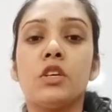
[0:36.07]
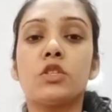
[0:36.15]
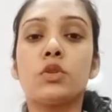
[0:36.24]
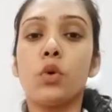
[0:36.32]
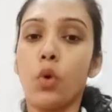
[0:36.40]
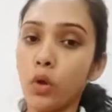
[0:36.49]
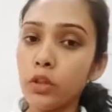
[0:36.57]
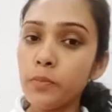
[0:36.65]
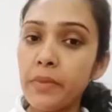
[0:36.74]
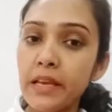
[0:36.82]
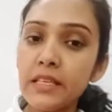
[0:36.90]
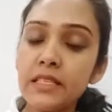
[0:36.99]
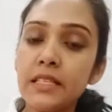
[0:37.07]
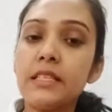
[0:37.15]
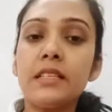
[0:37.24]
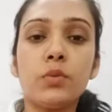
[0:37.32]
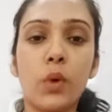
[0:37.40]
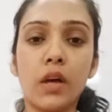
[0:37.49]
So all the best
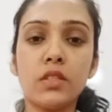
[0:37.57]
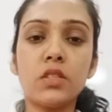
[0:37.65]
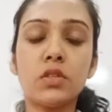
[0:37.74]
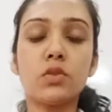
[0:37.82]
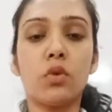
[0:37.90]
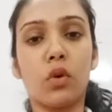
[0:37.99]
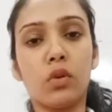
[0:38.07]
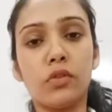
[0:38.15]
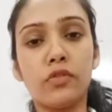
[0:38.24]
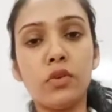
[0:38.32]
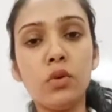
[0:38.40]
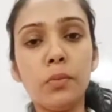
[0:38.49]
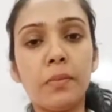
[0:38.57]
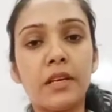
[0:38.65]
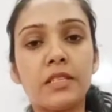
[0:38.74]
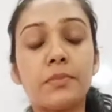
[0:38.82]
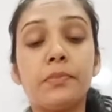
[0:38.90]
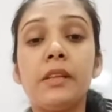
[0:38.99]
in advance to all of you.
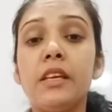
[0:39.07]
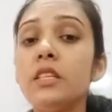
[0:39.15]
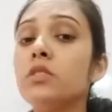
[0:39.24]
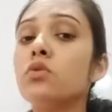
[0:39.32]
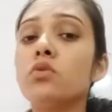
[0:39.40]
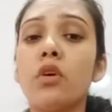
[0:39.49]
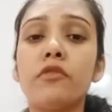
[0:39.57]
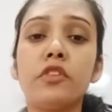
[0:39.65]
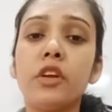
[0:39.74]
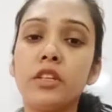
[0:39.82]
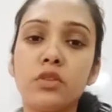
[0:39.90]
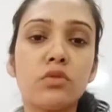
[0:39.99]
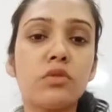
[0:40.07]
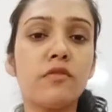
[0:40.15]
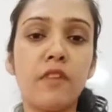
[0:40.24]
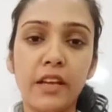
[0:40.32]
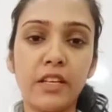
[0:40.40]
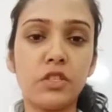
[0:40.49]
Plus, please do not forget to
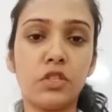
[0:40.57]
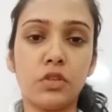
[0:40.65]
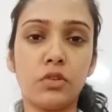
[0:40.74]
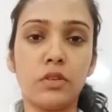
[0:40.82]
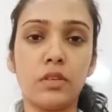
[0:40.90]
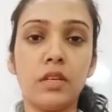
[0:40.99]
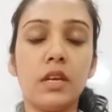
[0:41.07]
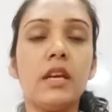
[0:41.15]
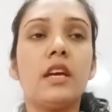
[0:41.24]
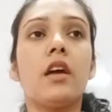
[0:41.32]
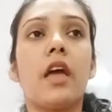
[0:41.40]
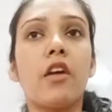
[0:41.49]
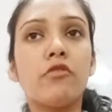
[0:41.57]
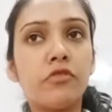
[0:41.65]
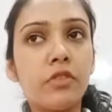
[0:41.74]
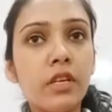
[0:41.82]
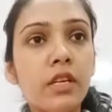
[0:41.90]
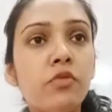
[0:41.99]
revise, children.
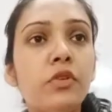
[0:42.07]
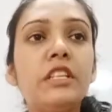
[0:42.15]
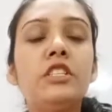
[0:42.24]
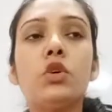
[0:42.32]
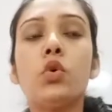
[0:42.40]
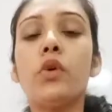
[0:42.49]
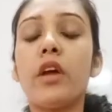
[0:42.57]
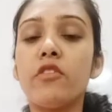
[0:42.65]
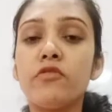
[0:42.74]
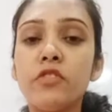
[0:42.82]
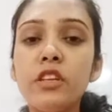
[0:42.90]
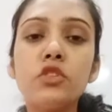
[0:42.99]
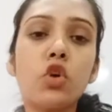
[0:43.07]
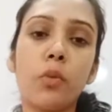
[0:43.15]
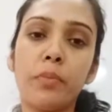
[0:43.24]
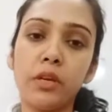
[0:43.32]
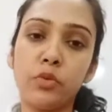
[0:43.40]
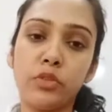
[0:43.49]
Every video, every
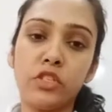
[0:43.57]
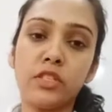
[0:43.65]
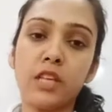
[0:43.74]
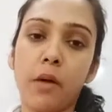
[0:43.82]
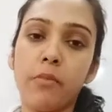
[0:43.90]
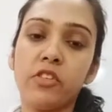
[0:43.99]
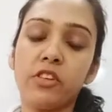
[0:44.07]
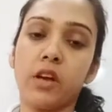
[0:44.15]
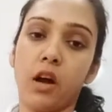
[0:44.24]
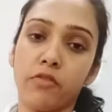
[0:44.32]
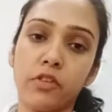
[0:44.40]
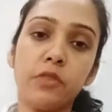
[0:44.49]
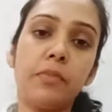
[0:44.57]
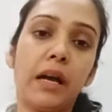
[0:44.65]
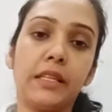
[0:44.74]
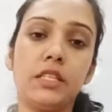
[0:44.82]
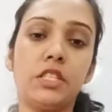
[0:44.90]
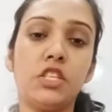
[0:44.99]
topic which is covered
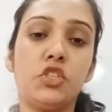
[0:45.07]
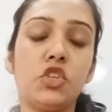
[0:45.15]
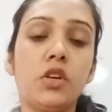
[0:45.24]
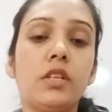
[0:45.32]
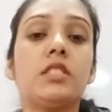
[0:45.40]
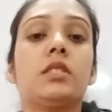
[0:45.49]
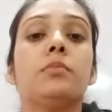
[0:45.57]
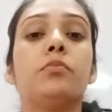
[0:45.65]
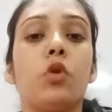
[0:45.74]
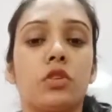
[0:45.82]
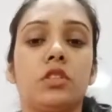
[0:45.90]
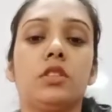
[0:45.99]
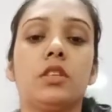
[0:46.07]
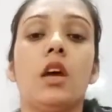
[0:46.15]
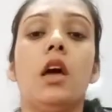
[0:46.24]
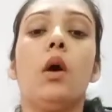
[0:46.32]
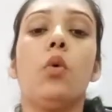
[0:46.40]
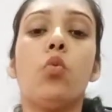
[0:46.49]
by the teacher is important.
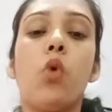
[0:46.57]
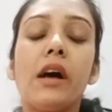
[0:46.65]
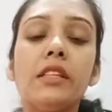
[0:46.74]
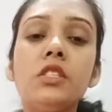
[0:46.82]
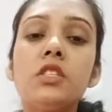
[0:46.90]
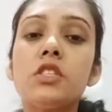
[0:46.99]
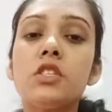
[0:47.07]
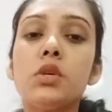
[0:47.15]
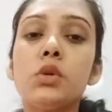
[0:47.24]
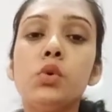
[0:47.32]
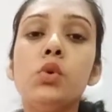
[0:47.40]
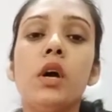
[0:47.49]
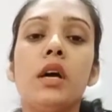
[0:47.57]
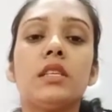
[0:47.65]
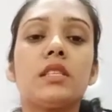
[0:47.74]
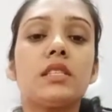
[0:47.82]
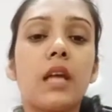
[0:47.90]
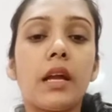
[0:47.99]
Once you
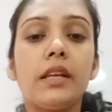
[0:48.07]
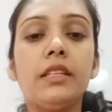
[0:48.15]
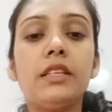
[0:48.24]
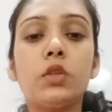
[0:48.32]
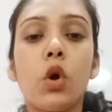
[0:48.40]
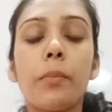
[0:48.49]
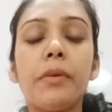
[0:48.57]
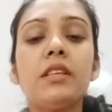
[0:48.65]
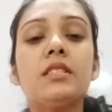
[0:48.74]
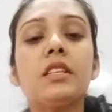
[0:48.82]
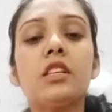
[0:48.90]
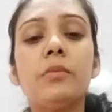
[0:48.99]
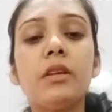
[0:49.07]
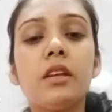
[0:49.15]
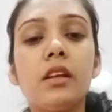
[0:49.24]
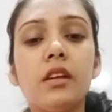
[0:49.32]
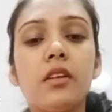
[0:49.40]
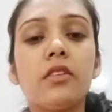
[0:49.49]
study the topics, it will be
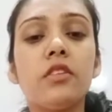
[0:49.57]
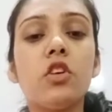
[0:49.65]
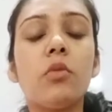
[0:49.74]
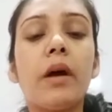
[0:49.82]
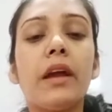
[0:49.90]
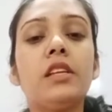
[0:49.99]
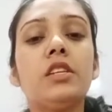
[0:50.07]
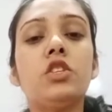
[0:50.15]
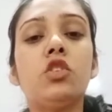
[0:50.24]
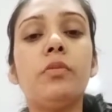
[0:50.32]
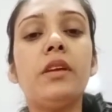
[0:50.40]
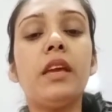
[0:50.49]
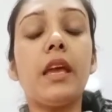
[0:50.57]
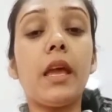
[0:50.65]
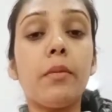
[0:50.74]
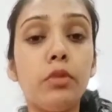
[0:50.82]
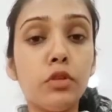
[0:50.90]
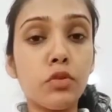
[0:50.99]
clear in your mind and you'll be
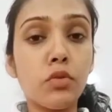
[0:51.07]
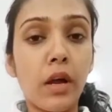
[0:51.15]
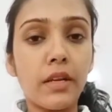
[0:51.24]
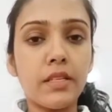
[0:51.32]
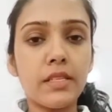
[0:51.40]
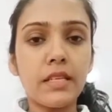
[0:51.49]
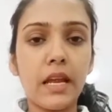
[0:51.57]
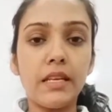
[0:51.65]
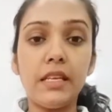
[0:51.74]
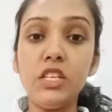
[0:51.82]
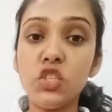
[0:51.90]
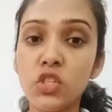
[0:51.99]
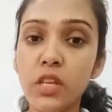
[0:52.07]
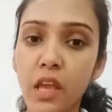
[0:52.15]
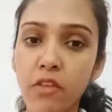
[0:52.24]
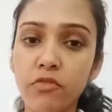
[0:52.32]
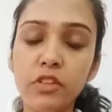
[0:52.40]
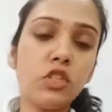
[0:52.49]
able to understand each and
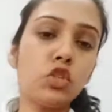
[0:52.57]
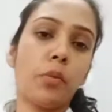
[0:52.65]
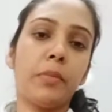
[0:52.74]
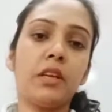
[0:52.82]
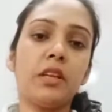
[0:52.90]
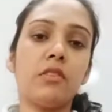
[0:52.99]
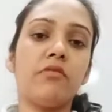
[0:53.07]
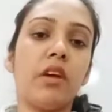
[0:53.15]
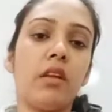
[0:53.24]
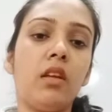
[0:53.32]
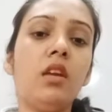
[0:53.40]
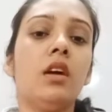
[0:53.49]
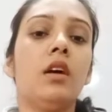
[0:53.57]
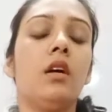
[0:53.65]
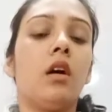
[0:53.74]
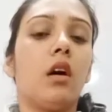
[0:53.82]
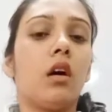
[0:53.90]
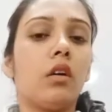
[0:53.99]
every topic in a very,
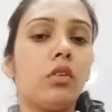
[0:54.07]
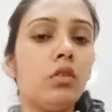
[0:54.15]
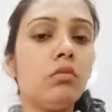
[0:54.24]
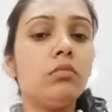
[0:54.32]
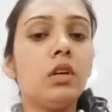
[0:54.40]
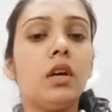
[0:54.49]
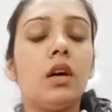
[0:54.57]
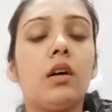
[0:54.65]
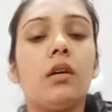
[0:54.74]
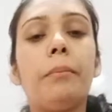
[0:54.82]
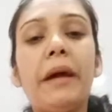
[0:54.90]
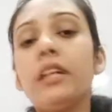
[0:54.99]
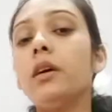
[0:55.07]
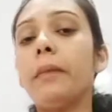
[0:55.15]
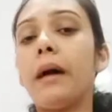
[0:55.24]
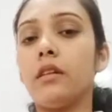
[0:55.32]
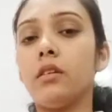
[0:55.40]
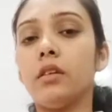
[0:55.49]
better
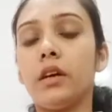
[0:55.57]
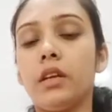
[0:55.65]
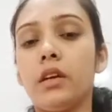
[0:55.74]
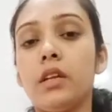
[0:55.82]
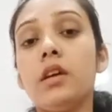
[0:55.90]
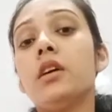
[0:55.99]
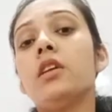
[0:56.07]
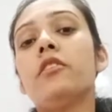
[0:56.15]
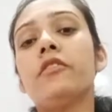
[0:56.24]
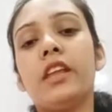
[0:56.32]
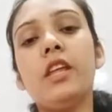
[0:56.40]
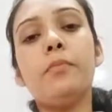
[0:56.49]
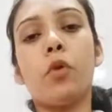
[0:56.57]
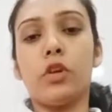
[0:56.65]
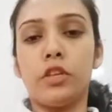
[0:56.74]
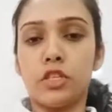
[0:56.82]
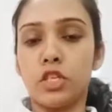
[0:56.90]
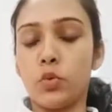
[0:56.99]
manner and in a very
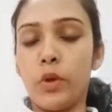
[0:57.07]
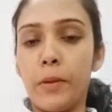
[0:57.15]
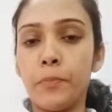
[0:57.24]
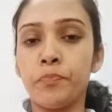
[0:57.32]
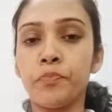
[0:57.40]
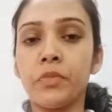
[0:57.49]
polished way.